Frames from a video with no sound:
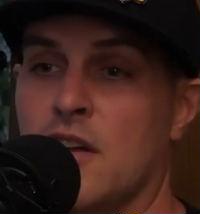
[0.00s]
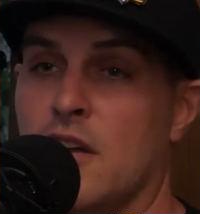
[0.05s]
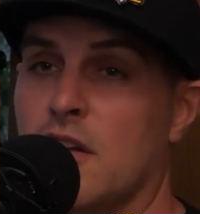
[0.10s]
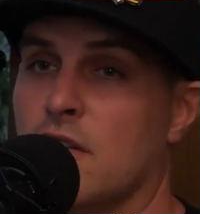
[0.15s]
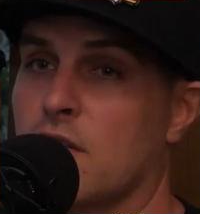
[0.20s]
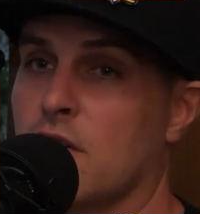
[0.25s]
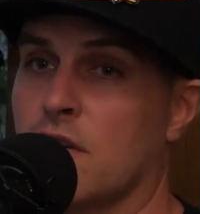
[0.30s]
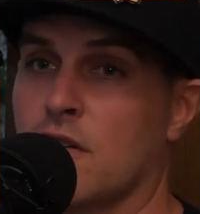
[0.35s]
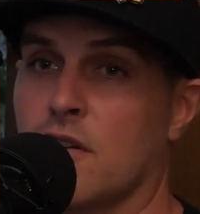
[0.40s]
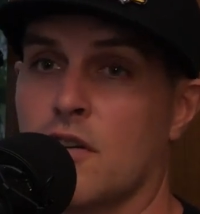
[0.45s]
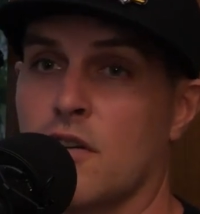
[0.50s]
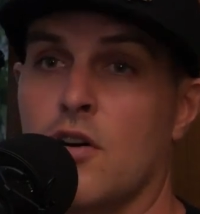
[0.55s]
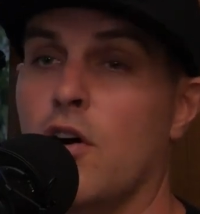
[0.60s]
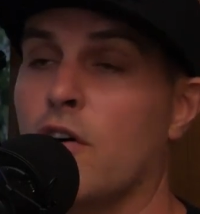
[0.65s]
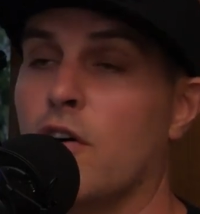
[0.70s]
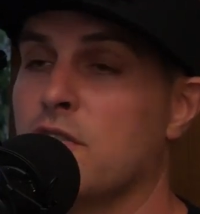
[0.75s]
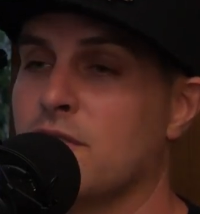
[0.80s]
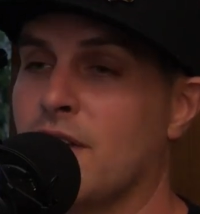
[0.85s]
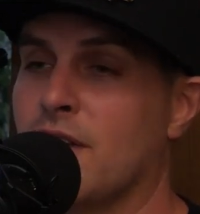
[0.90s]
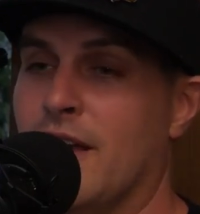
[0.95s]
They're going to call
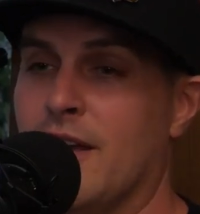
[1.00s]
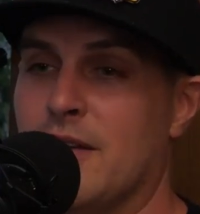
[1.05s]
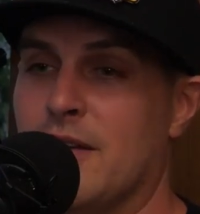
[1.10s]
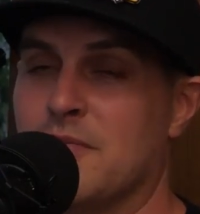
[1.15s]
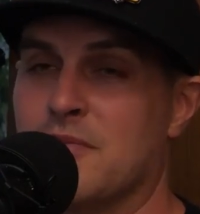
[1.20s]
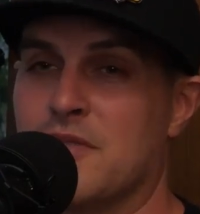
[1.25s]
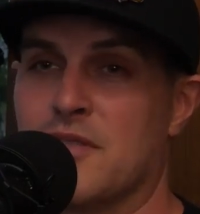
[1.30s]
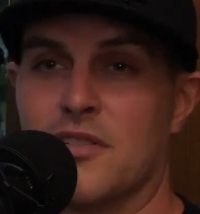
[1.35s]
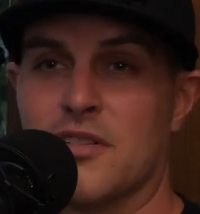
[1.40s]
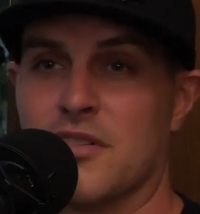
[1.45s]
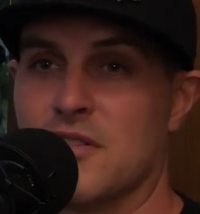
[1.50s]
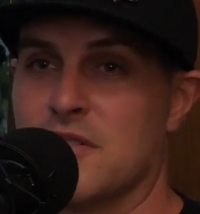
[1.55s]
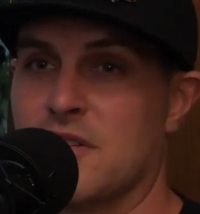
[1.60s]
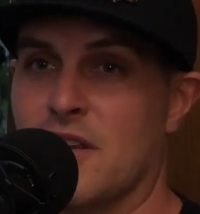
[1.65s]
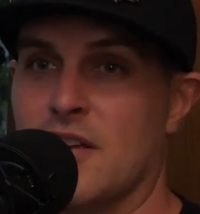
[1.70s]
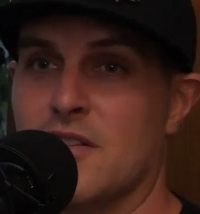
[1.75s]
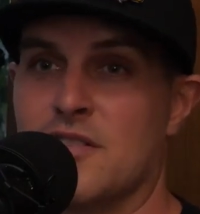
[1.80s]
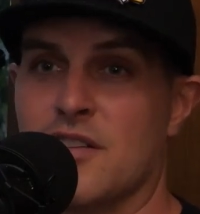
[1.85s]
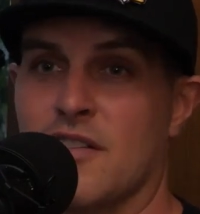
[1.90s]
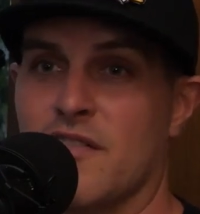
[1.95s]
you names. They're going to
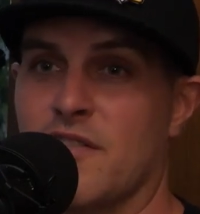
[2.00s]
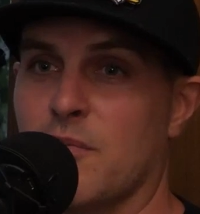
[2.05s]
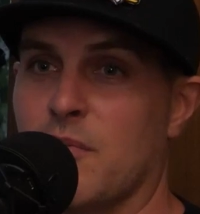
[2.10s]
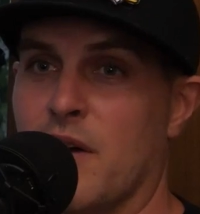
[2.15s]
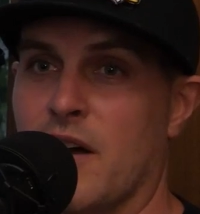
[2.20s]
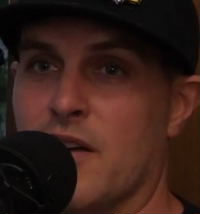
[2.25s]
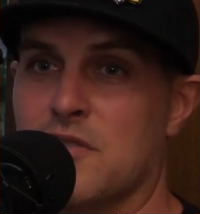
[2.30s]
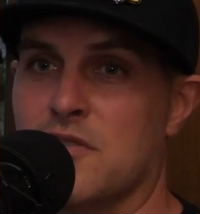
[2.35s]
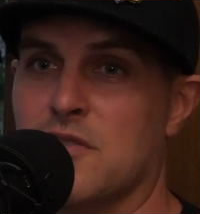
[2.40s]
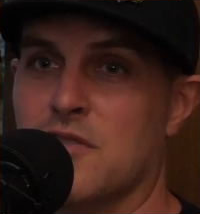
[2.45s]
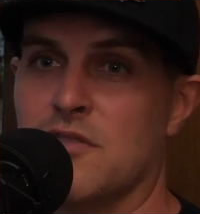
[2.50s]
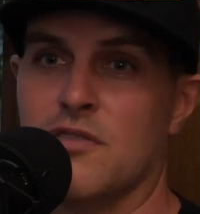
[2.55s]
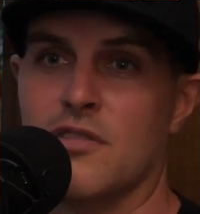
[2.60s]
say stuff about you.